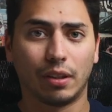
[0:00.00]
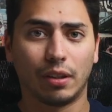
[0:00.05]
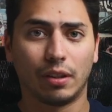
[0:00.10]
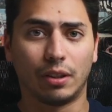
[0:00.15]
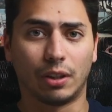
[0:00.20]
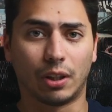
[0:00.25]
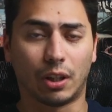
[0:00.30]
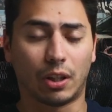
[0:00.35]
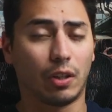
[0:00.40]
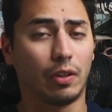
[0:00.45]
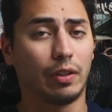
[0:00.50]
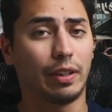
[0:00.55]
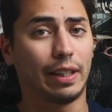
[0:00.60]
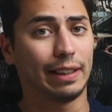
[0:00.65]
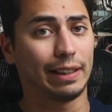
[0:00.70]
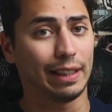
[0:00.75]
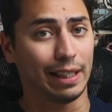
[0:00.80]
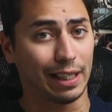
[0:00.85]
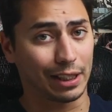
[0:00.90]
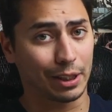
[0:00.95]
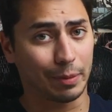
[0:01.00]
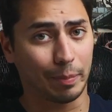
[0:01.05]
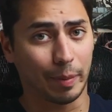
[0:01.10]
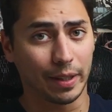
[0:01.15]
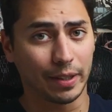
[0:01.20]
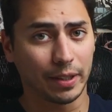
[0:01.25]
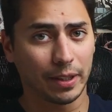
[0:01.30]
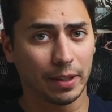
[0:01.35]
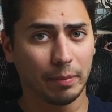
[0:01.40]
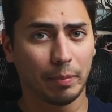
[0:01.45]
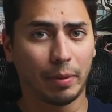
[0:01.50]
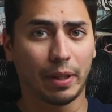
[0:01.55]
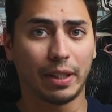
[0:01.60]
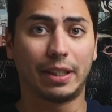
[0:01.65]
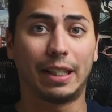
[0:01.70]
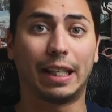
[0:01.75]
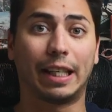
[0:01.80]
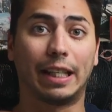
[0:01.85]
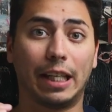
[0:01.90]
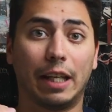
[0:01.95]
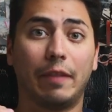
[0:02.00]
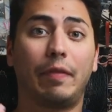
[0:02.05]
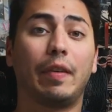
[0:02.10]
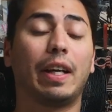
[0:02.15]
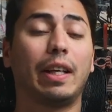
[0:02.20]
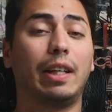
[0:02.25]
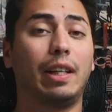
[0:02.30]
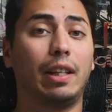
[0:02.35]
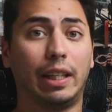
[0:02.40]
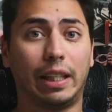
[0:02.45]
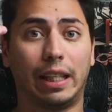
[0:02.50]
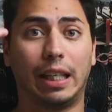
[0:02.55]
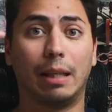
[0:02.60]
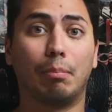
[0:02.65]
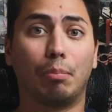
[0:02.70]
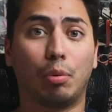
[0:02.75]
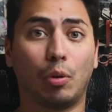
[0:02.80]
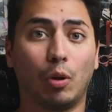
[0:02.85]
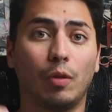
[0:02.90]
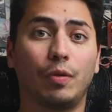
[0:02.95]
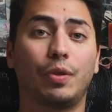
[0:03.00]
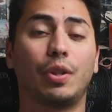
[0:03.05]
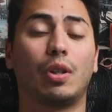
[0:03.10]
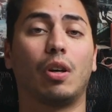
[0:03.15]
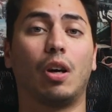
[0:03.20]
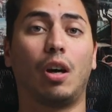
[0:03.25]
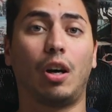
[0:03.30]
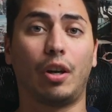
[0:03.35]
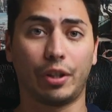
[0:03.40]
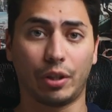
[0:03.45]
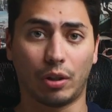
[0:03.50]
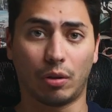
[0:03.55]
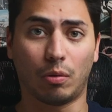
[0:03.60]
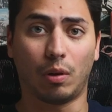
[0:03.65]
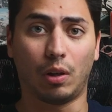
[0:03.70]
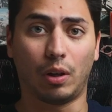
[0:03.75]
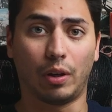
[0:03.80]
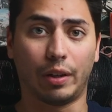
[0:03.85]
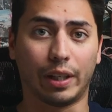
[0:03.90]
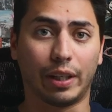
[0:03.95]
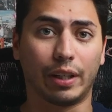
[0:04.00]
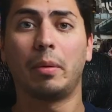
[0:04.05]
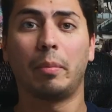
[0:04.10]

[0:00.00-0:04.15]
Not only is it inexpensive, but it significantly improves your audio quality,